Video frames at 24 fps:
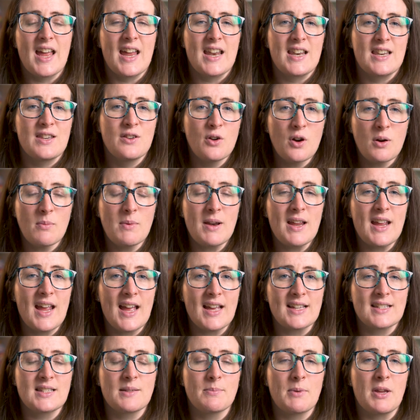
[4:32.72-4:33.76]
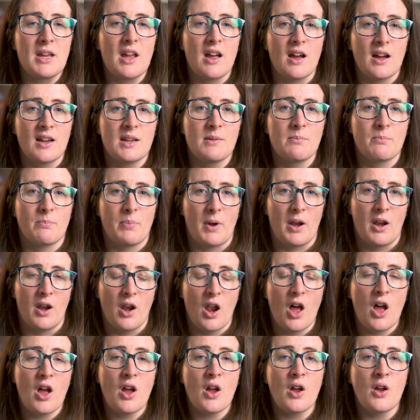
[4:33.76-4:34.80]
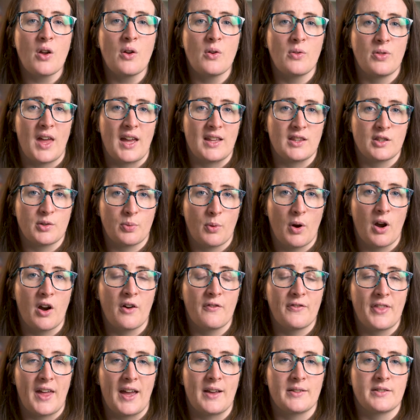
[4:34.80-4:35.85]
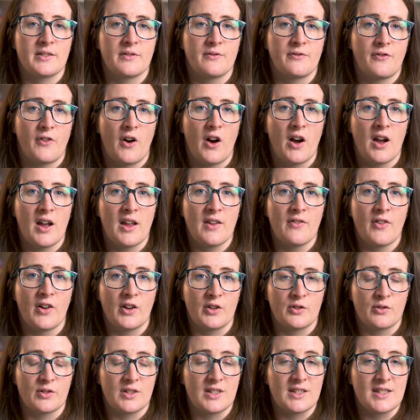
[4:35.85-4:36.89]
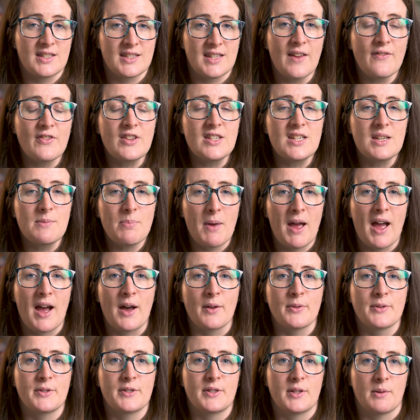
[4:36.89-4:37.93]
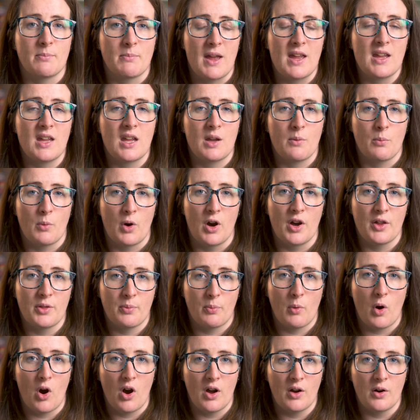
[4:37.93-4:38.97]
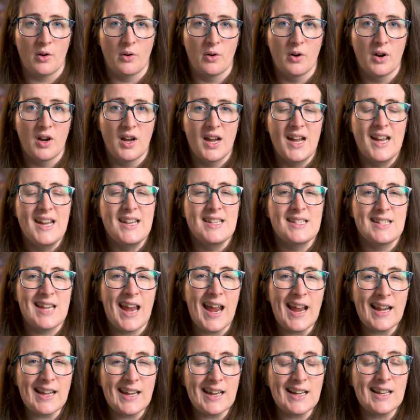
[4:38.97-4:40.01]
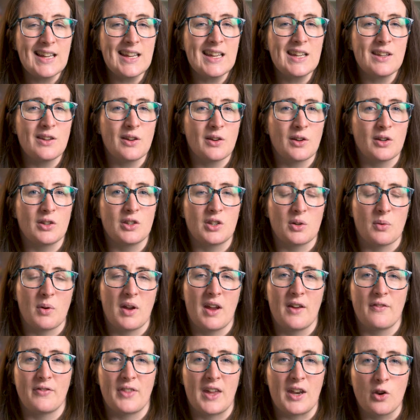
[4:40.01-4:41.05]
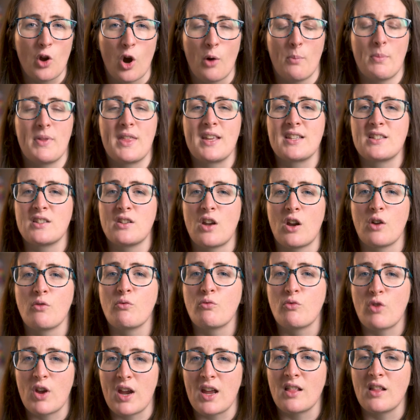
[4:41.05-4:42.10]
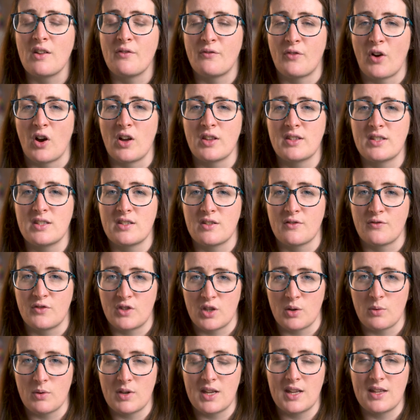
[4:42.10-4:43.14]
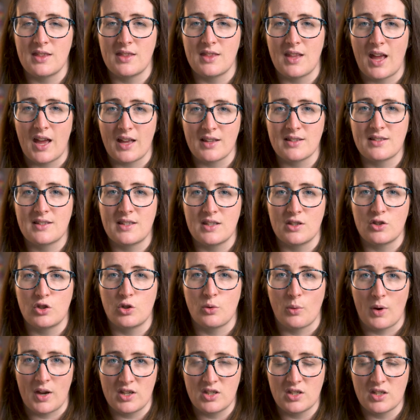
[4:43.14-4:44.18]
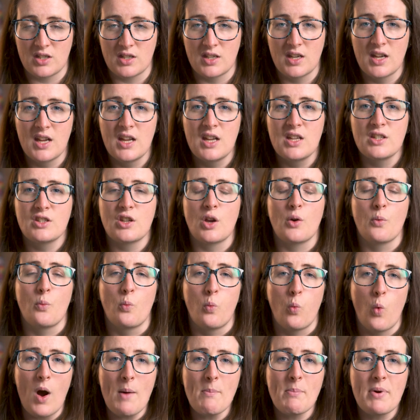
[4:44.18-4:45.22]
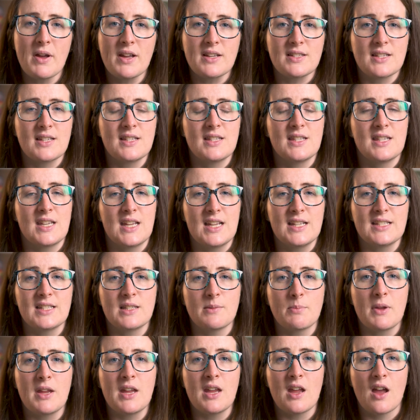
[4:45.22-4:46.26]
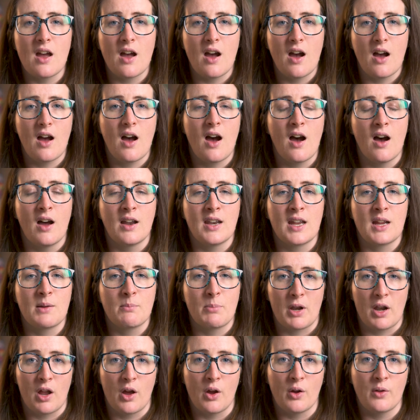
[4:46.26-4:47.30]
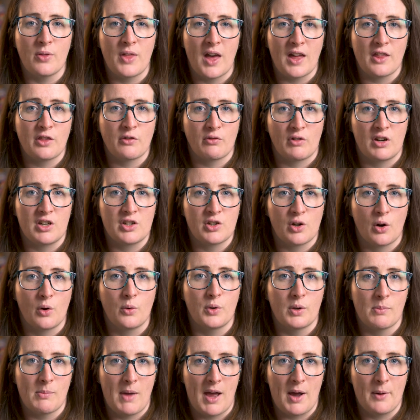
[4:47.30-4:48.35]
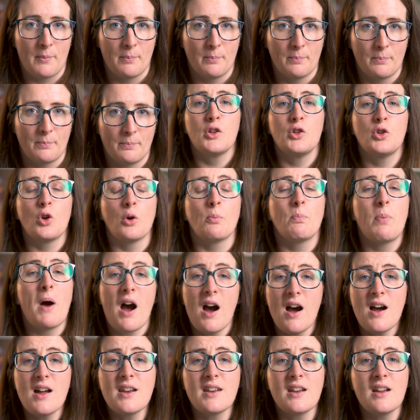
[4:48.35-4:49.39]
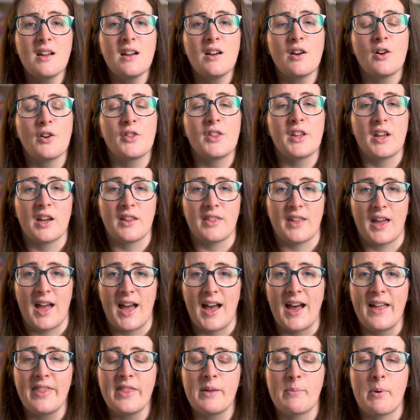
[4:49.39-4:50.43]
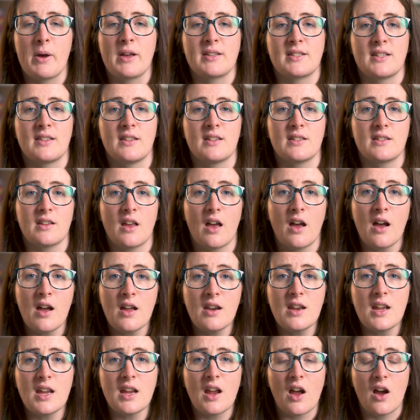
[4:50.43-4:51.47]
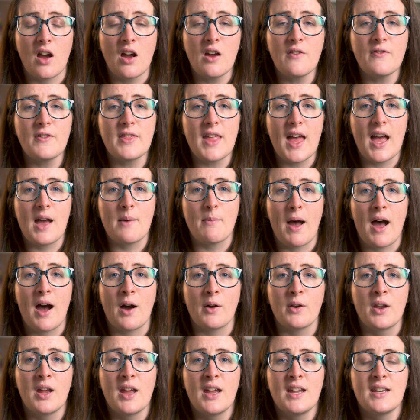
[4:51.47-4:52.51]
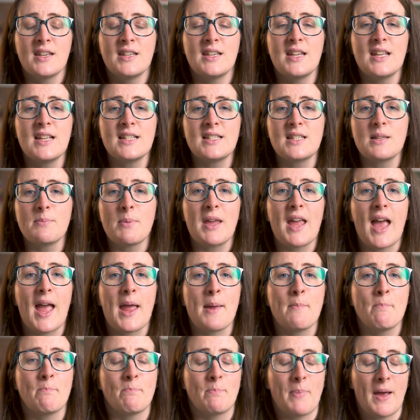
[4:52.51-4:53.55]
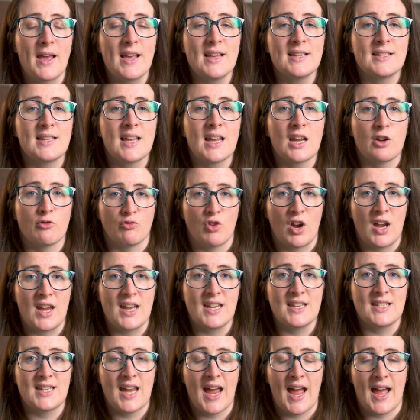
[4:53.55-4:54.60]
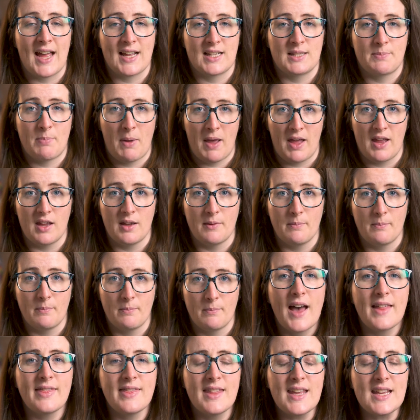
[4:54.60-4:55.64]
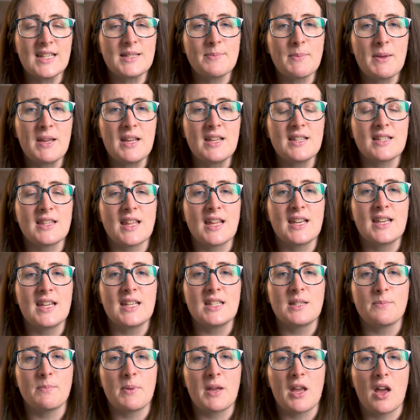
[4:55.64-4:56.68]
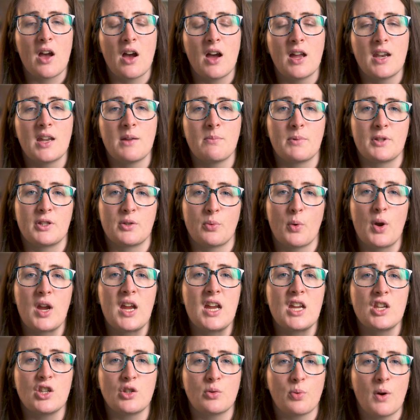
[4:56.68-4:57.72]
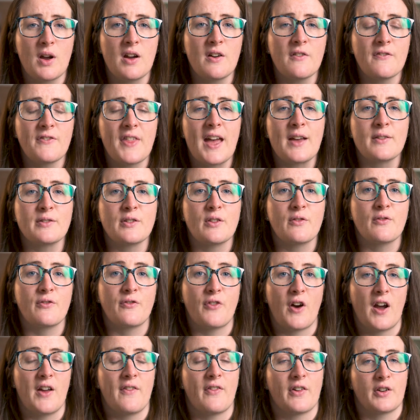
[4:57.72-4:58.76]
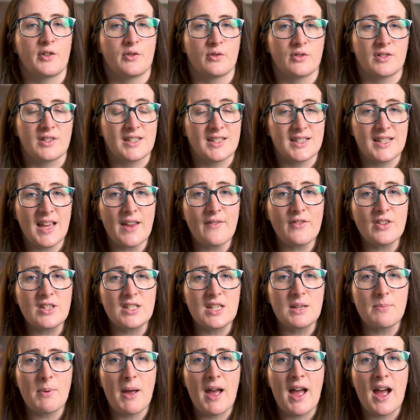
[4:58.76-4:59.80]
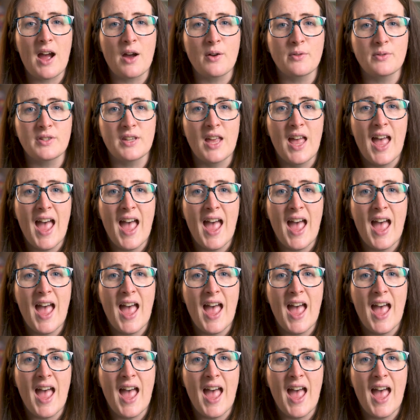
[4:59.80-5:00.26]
normally has to be earning below that £12,570 to make it worthwhile. Technically, you can do it if they're not, but there's no real advantage of doing it in that situation. So one person needs to be earning below that threshold amount. Your partner, on the other hand, the person that's earning over that amount, needs to be a basic rate taxpayer. And this means that they need to be earning between £12,570 and